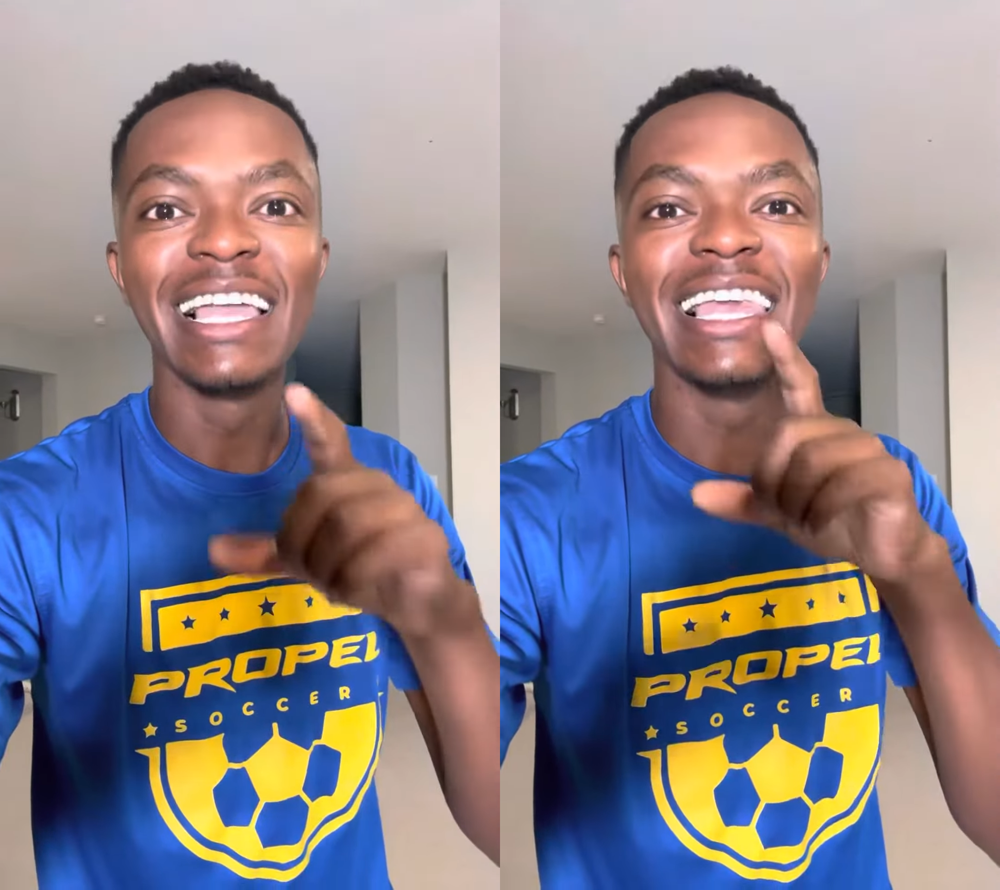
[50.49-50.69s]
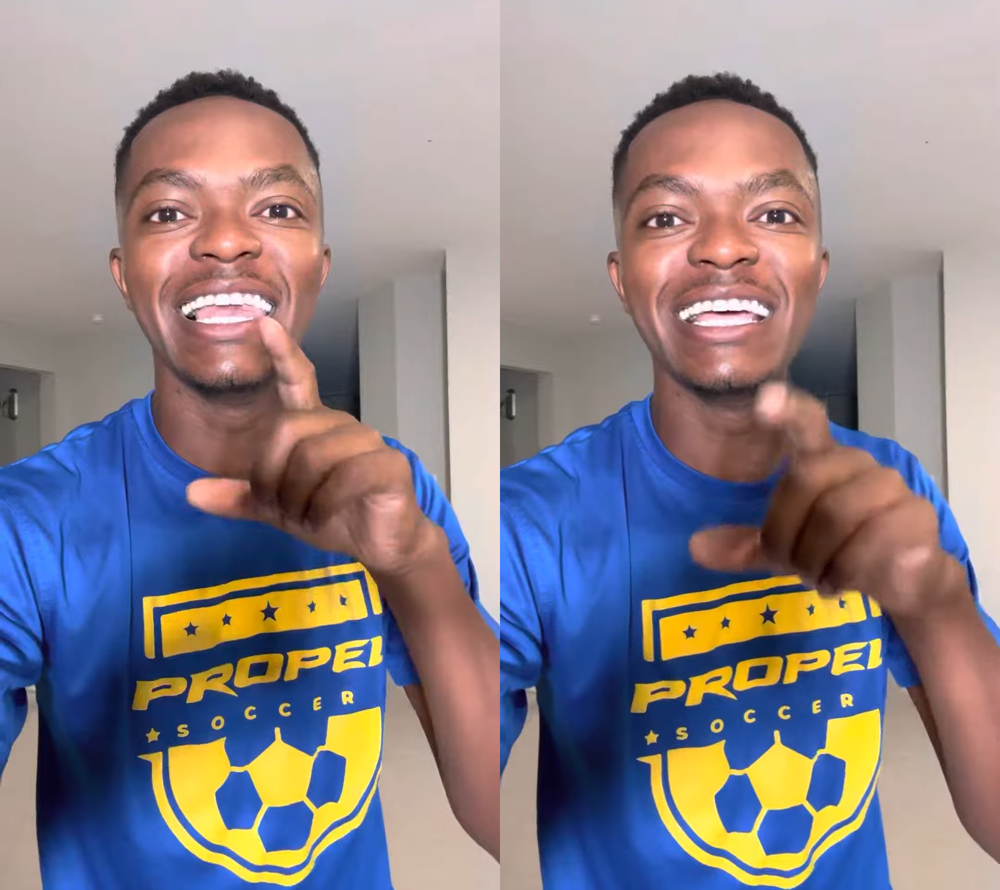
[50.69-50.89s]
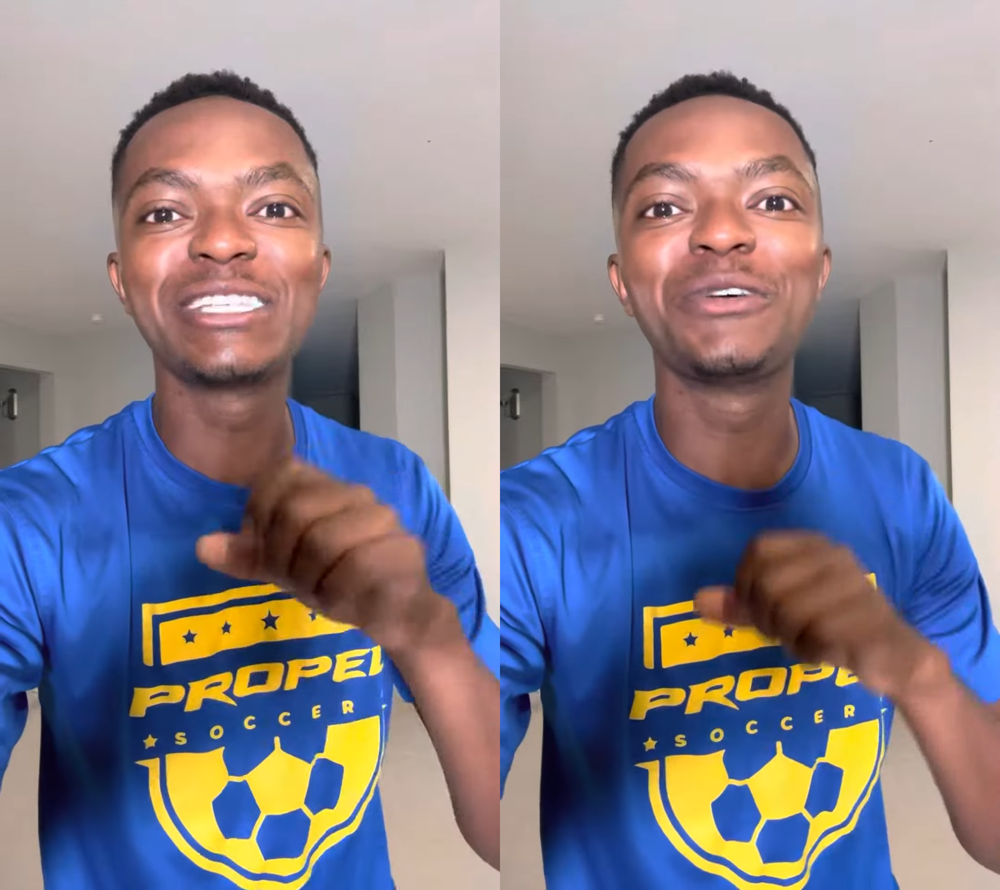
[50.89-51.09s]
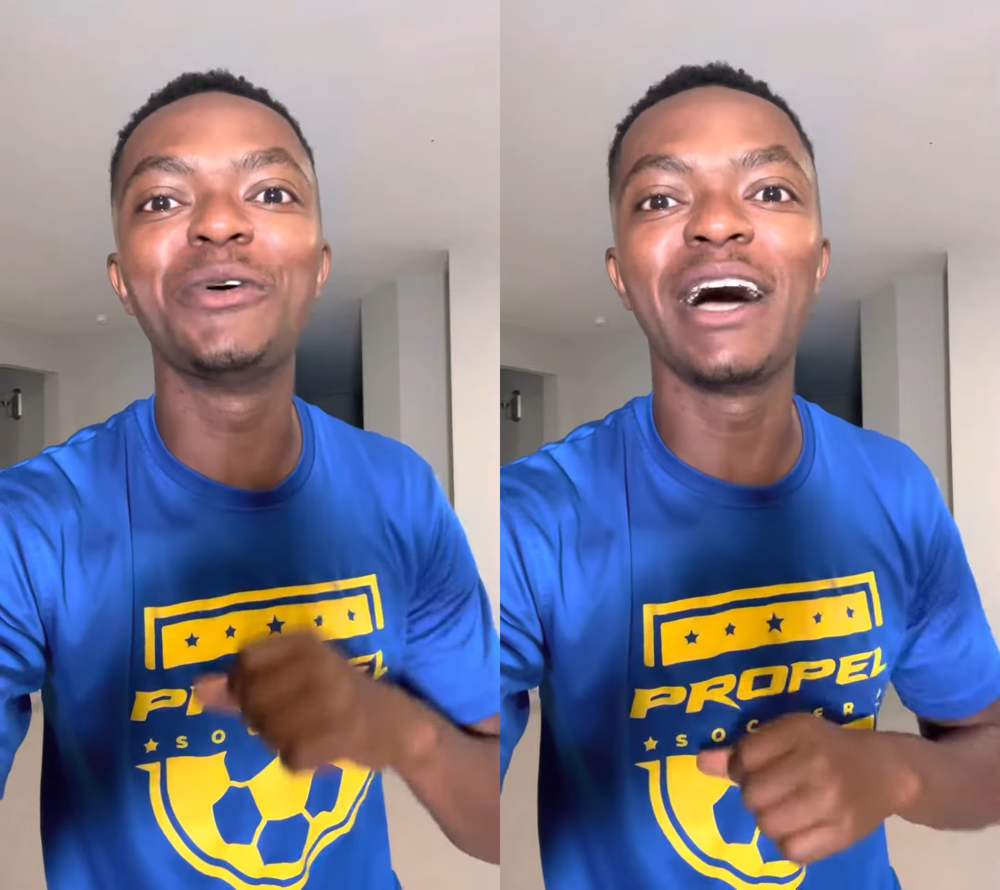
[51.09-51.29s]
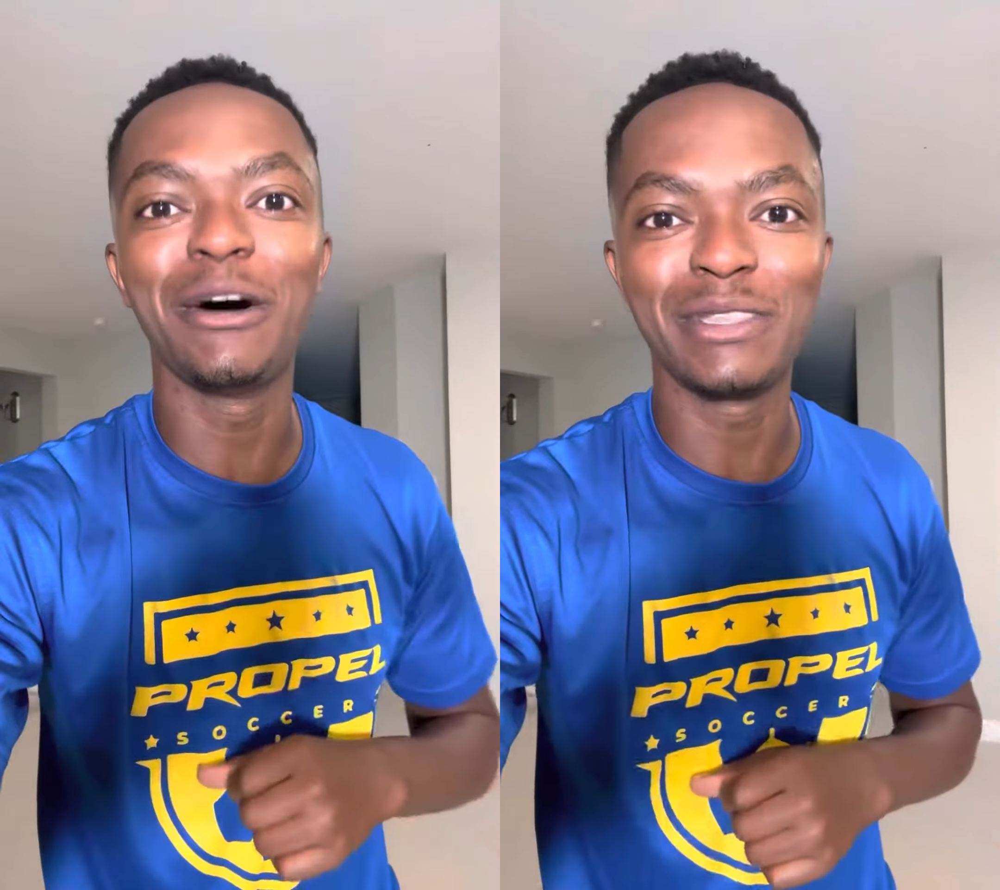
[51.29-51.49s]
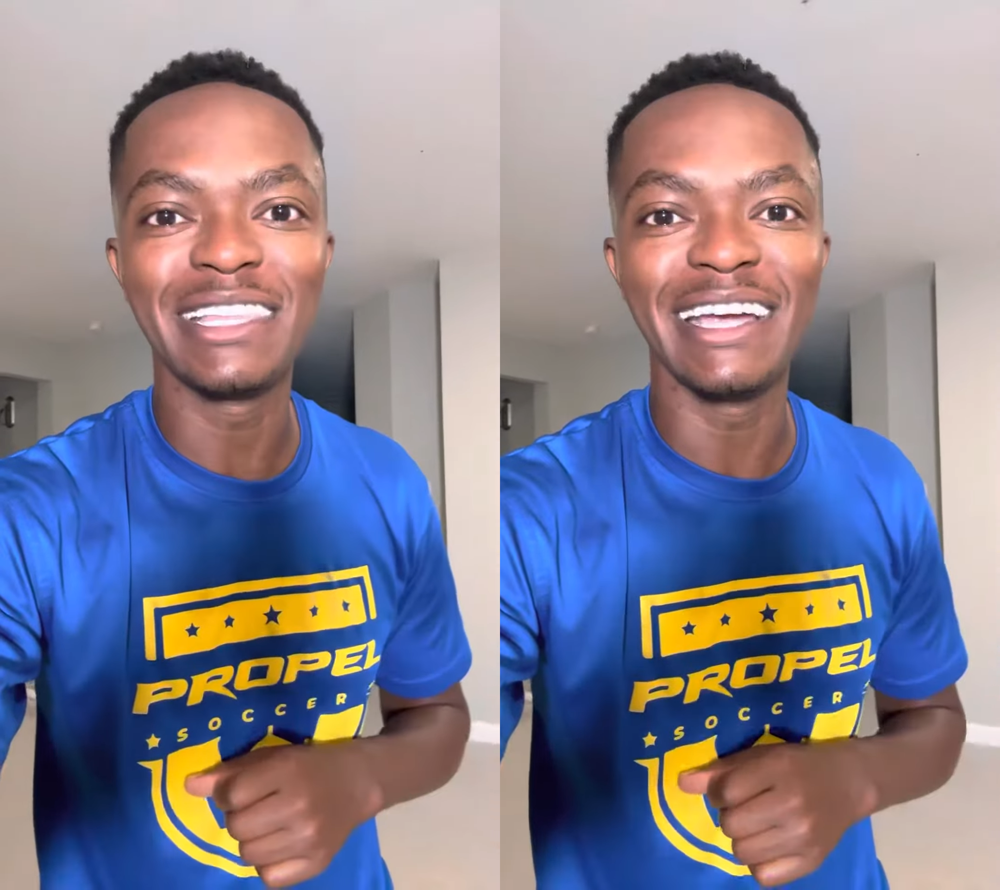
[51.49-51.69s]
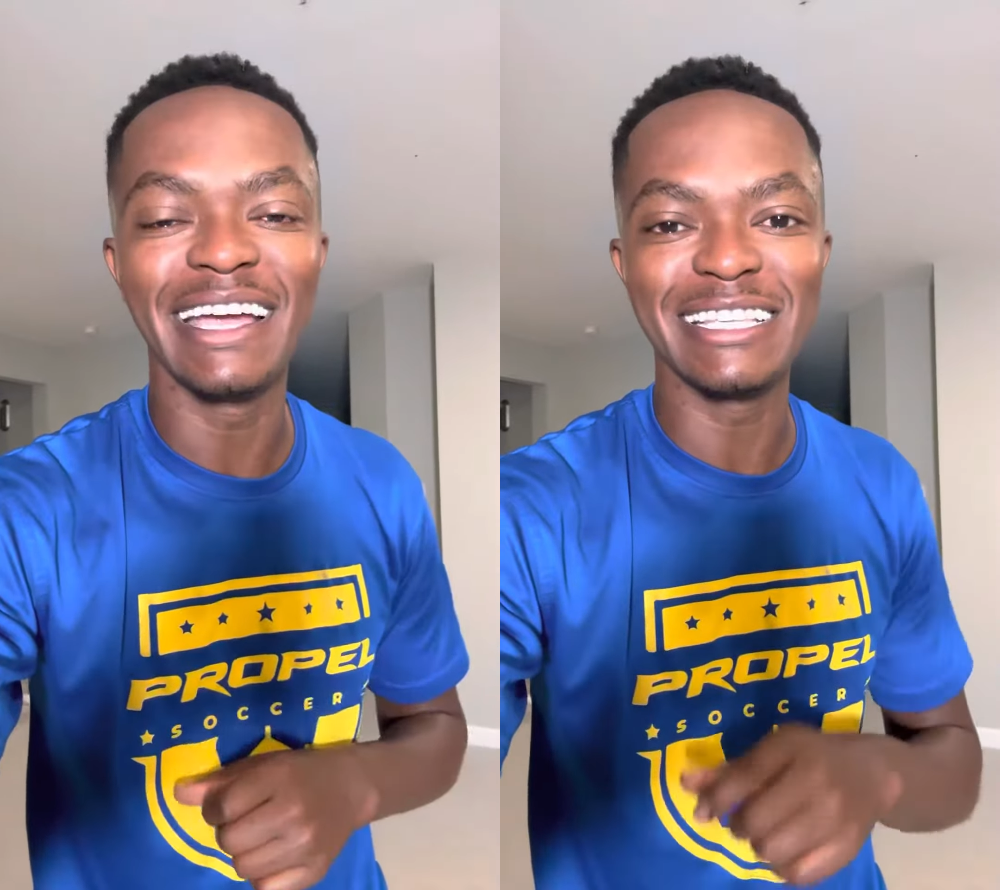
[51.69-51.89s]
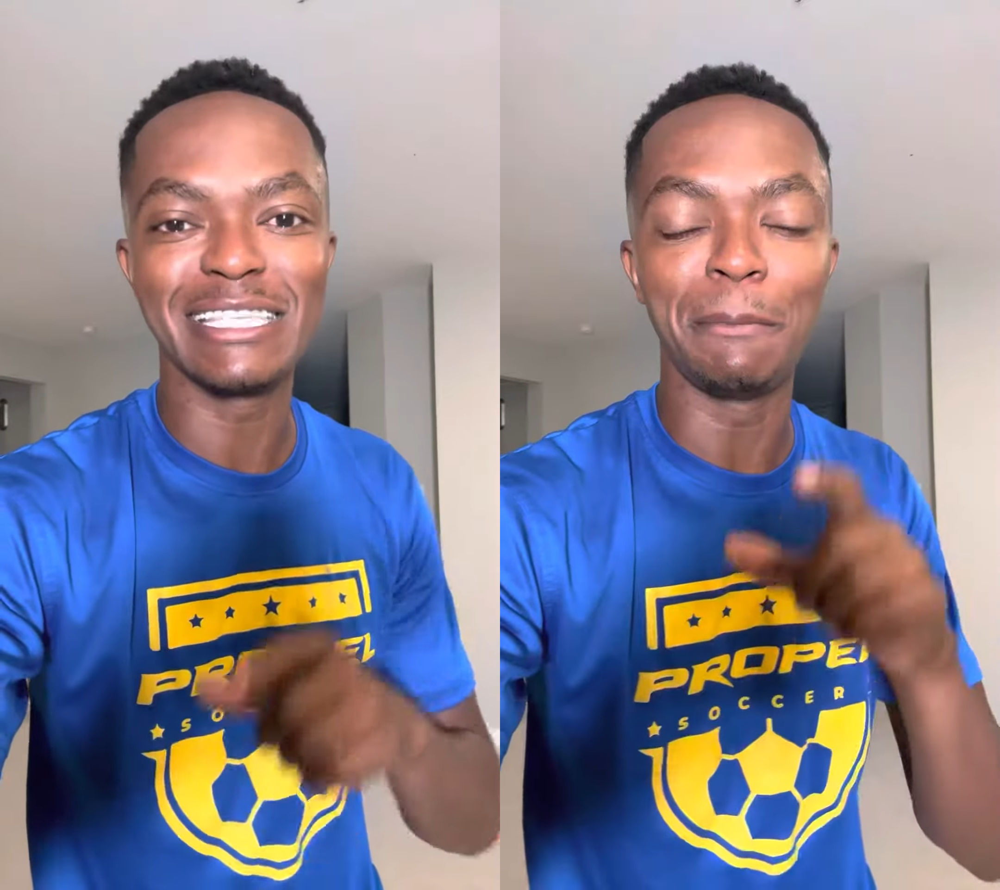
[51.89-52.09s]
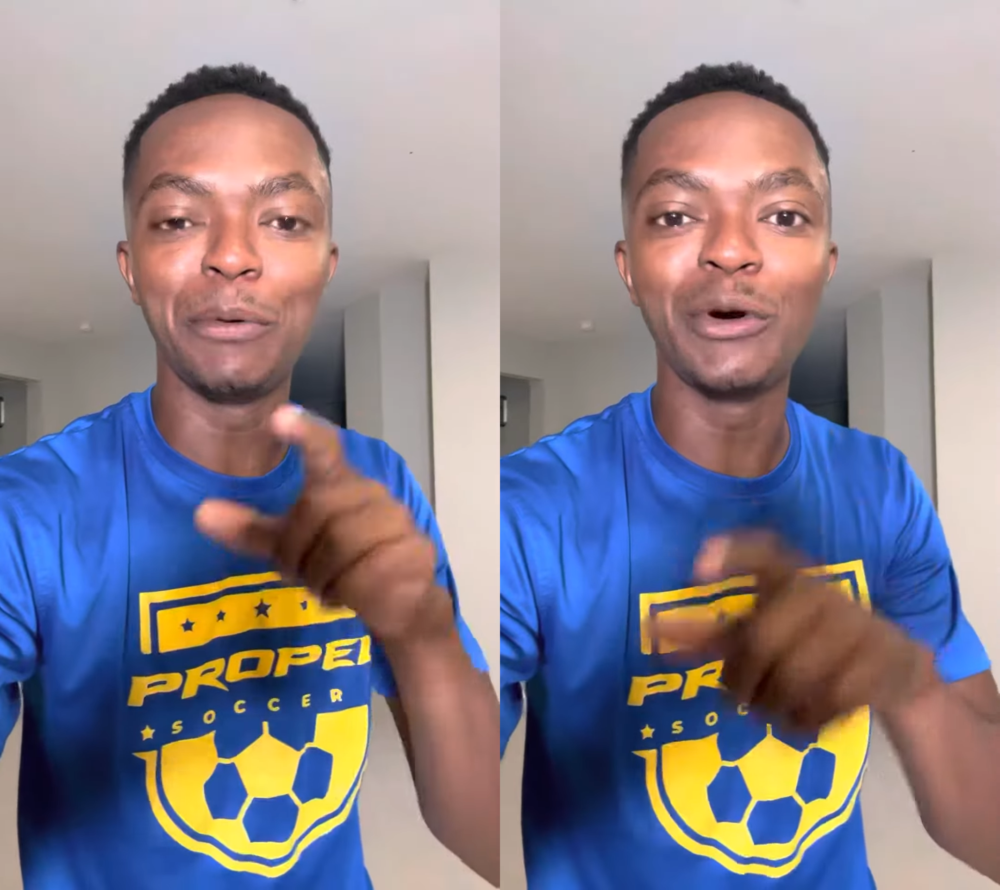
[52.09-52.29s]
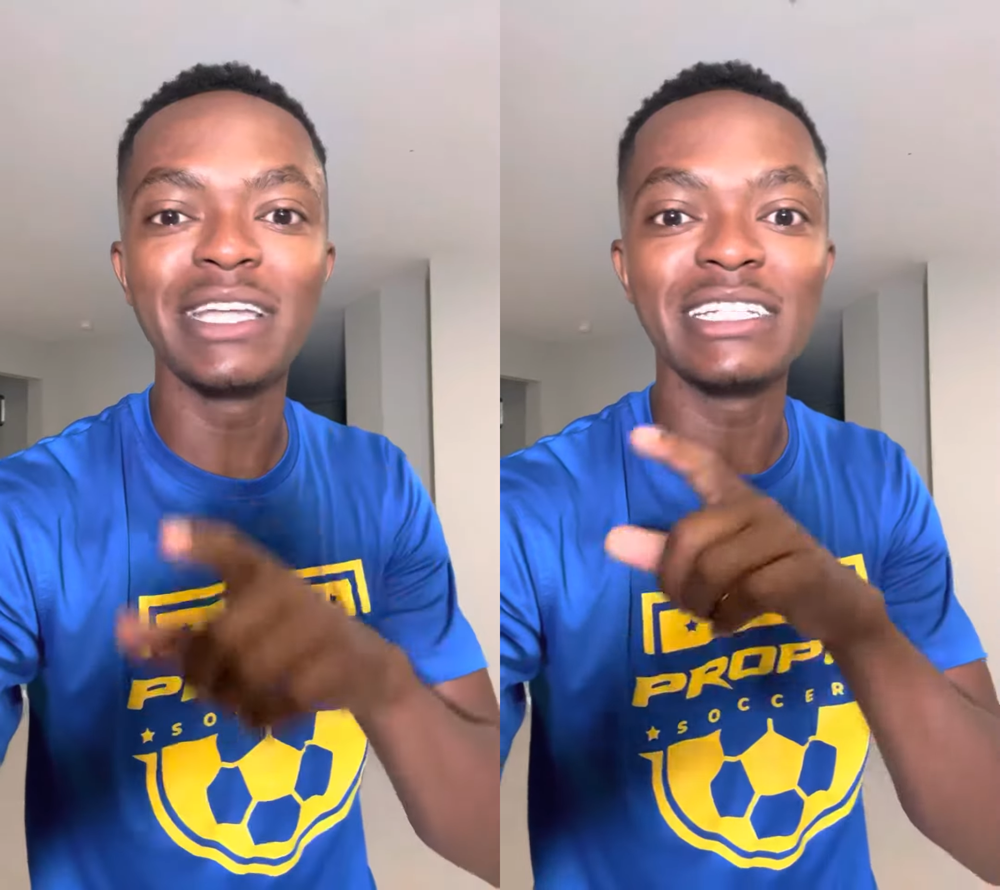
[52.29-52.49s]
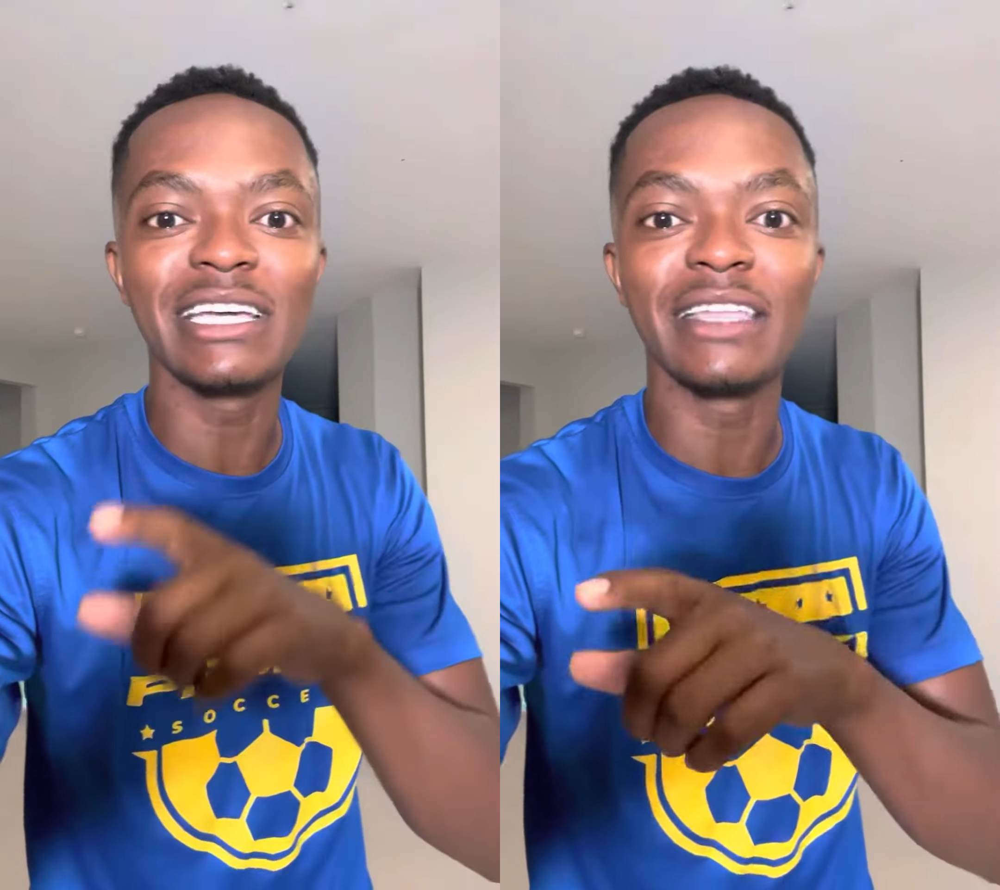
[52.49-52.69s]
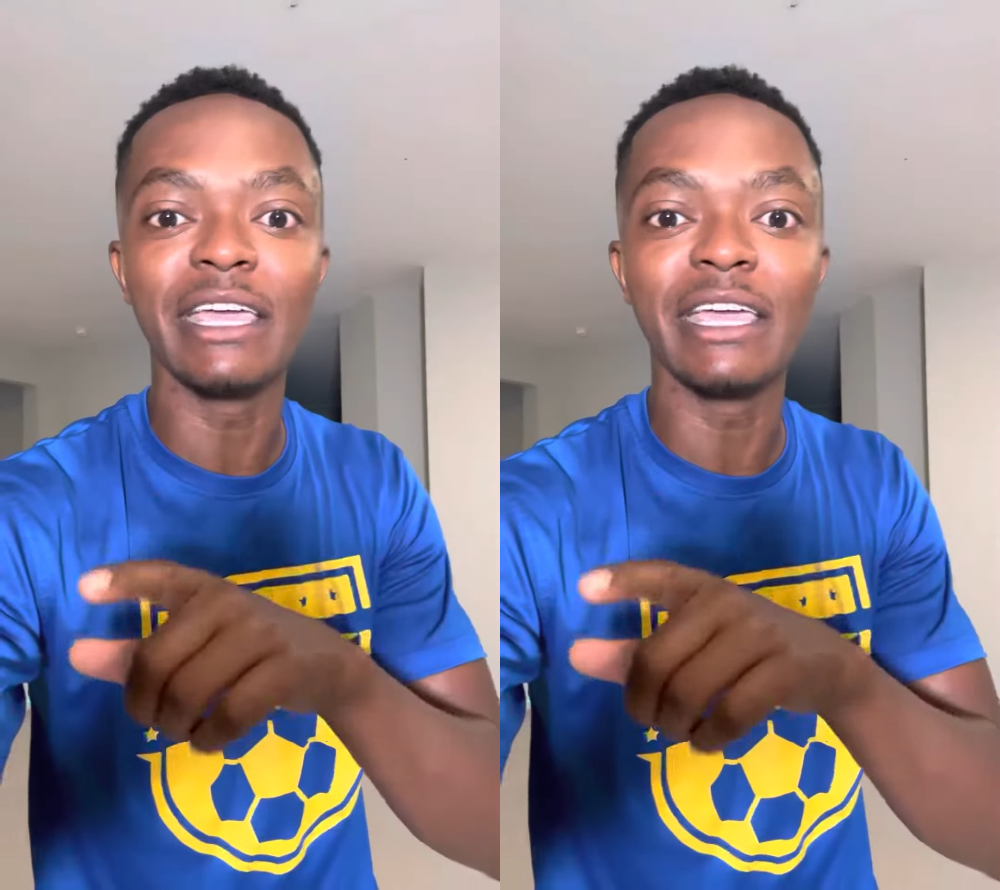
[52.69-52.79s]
Let's go out there and support each other.